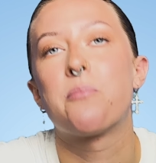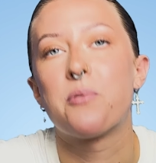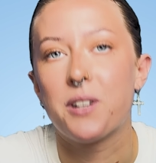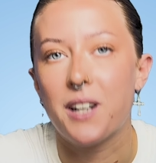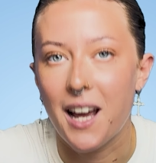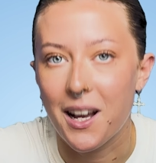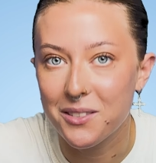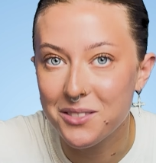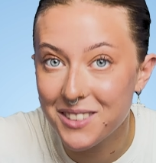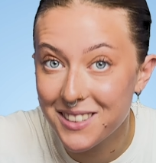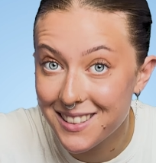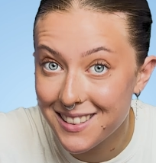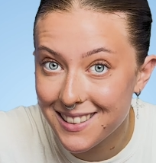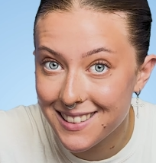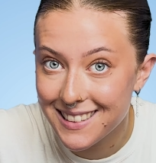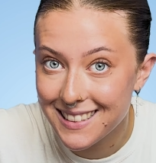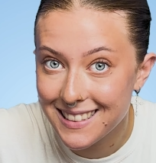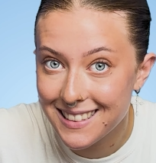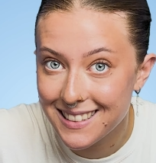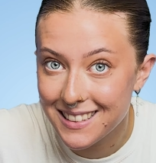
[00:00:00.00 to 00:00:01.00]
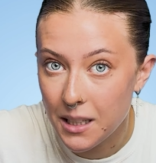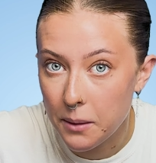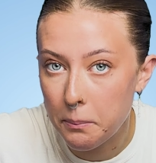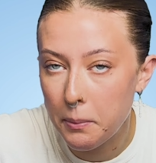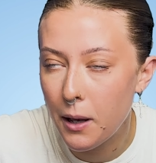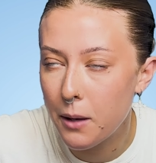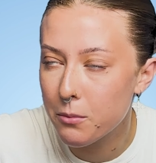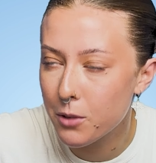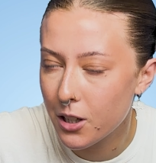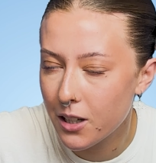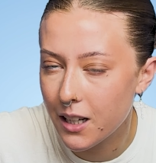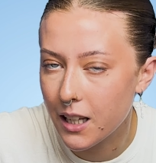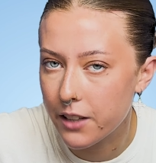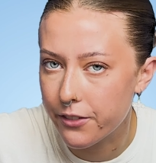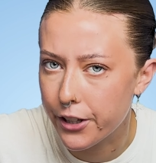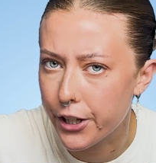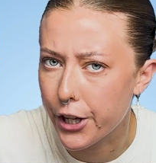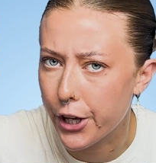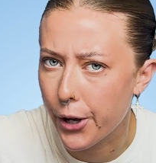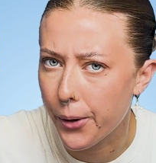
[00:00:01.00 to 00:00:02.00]
pronounce, but I'm gonna give
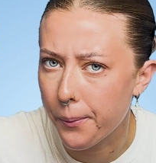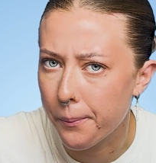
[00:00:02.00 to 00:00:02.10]
it a go.